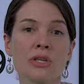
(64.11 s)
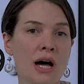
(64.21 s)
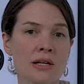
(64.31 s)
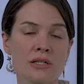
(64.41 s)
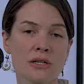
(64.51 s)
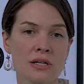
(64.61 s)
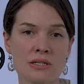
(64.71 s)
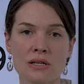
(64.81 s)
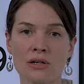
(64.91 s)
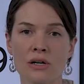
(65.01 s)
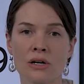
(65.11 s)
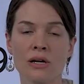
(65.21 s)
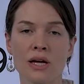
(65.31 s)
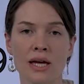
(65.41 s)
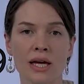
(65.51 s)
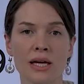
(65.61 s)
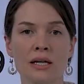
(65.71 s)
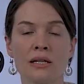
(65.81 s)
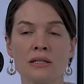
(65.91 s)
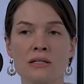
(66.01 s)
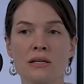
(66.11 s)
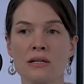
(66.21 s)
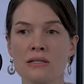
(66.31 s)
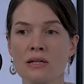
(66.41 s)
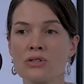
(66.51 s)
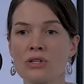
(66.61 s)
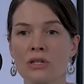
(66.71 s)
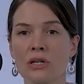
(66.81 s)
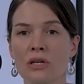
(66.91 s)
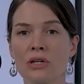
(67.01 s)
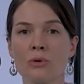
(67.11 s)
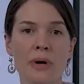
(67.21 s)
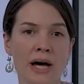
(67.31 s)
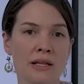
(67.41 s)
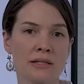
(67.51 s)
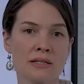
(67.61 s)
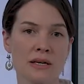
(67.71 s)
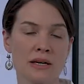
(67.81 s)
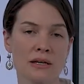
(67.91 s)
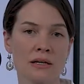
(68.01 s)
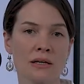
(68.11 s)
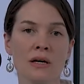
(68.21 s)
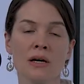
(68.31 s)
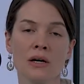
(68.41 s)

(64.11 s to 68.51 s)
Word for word: a lot to consider, and essentially, you're balancing